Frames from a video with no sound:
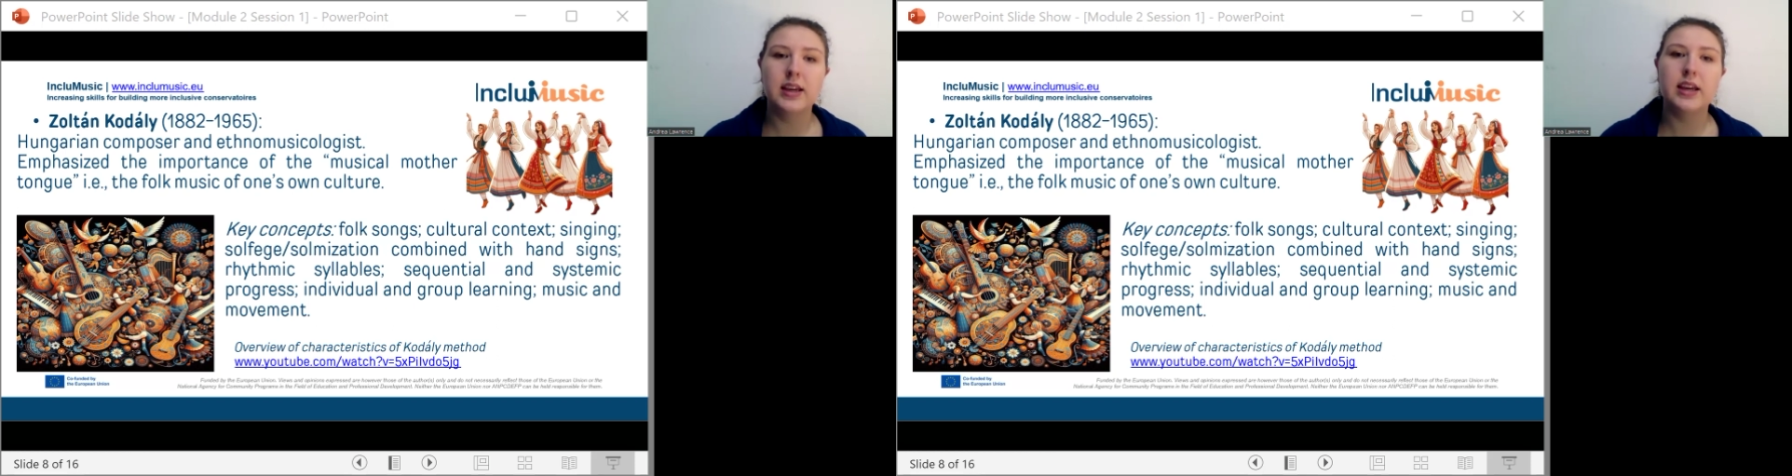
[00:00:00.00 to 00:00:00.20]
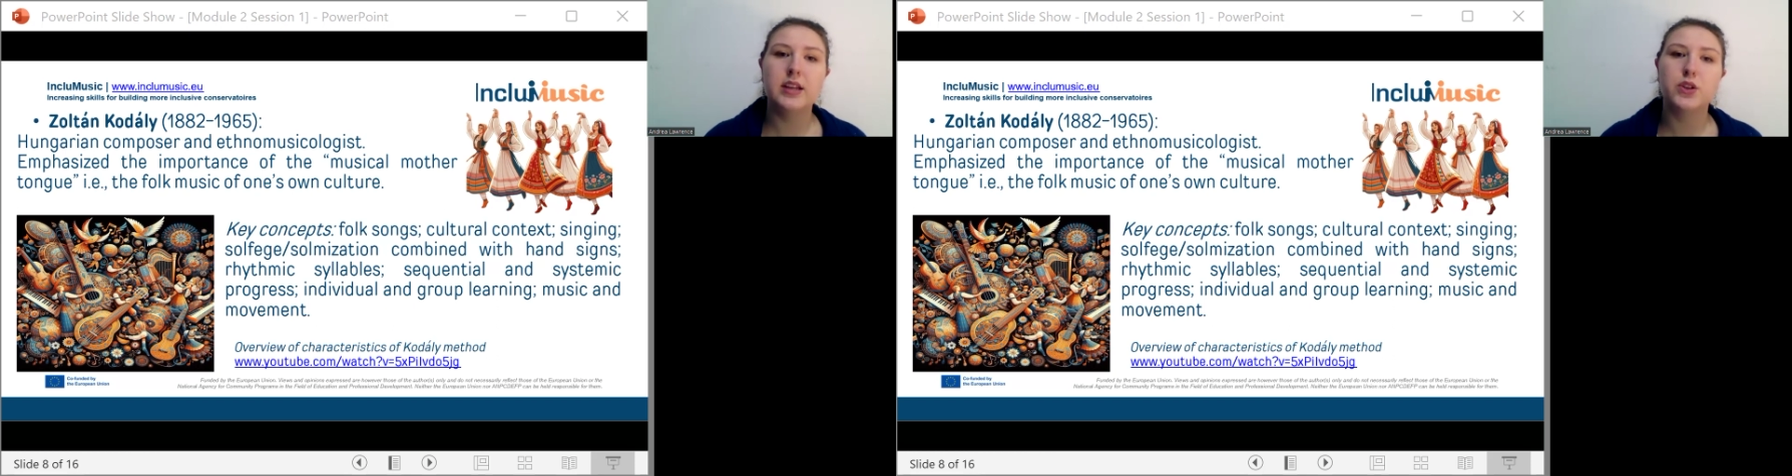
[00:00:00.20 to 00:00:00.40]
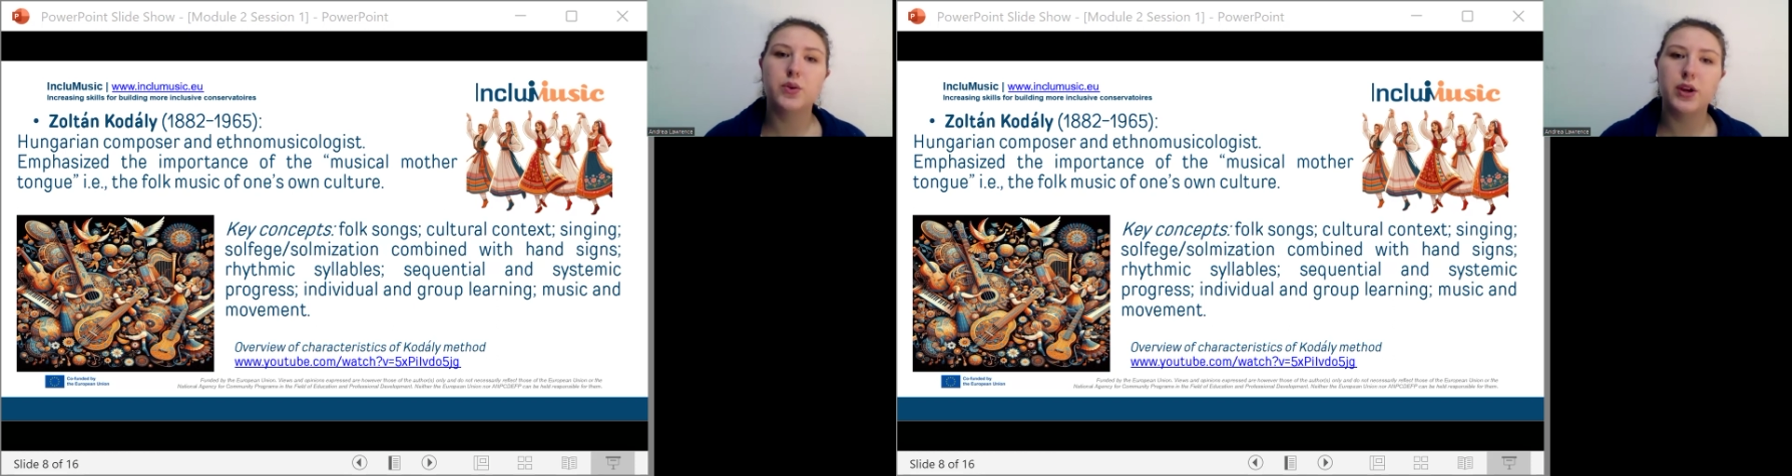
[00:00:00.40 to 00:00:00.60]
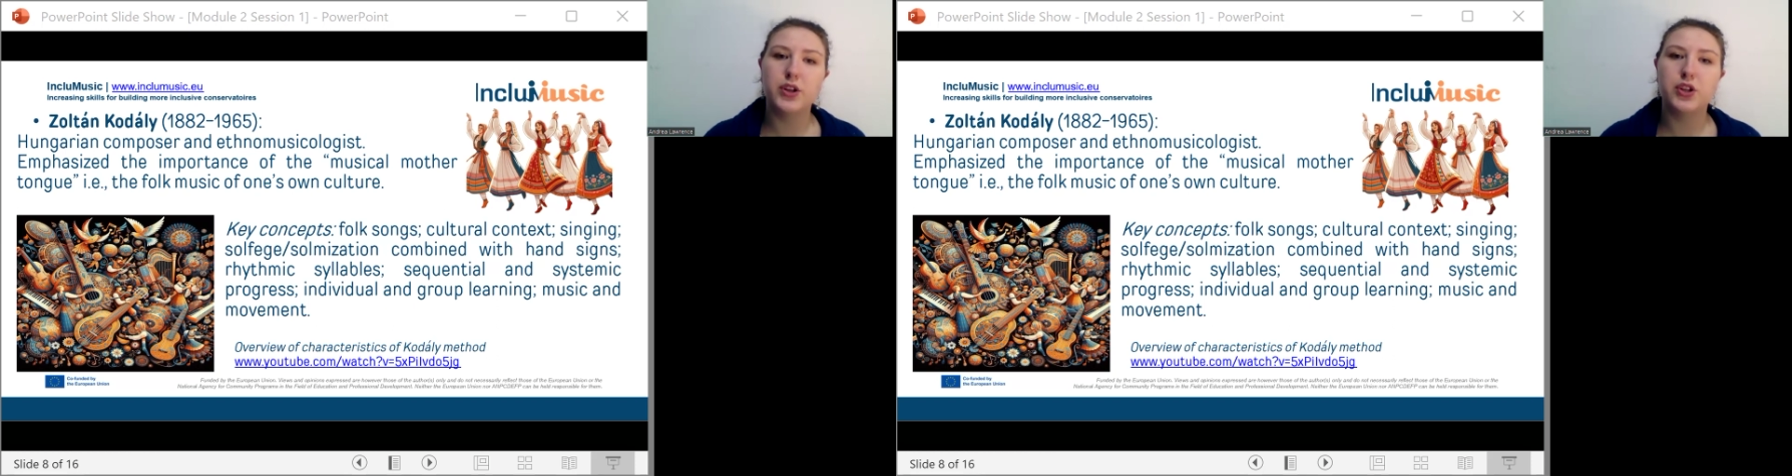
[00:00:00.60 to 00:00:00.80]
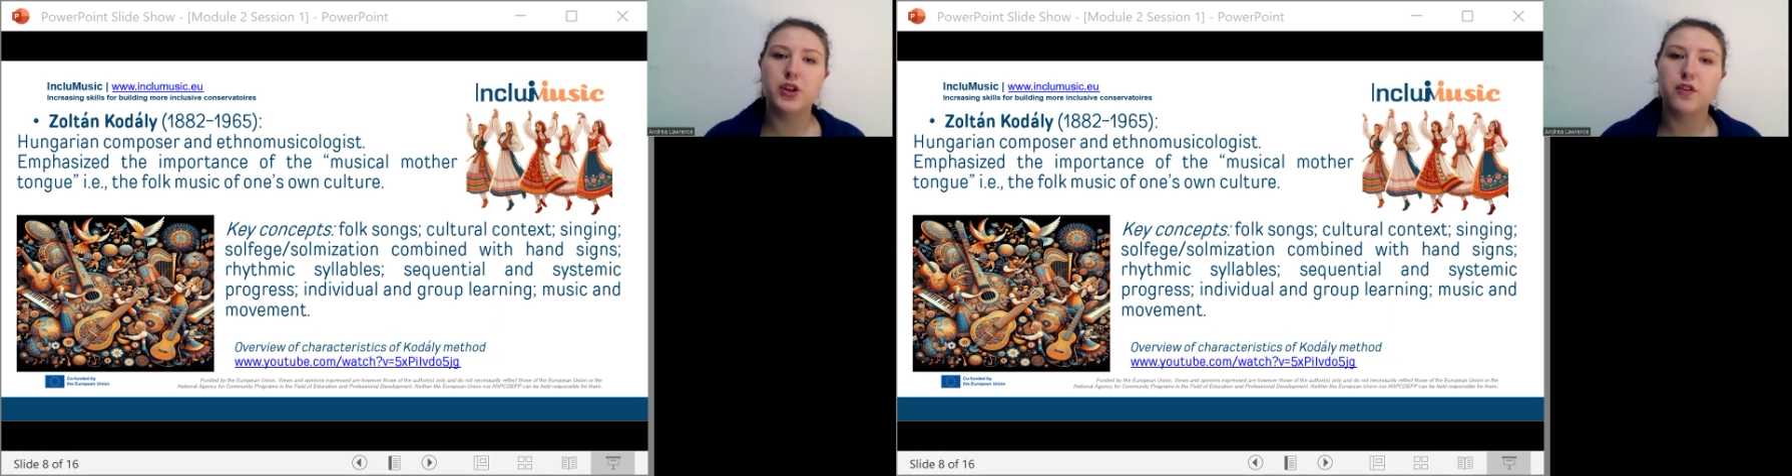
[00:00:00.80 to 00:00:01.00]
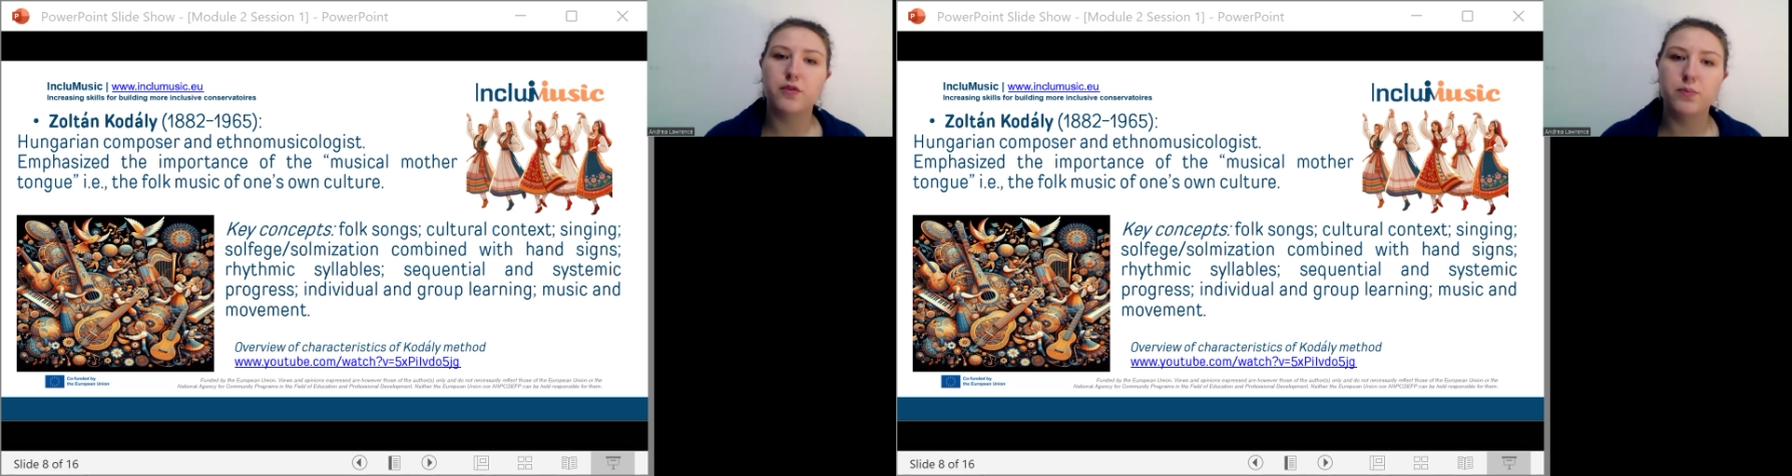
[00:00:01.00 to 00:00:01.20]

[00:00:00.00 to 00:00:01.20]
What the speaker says: integration of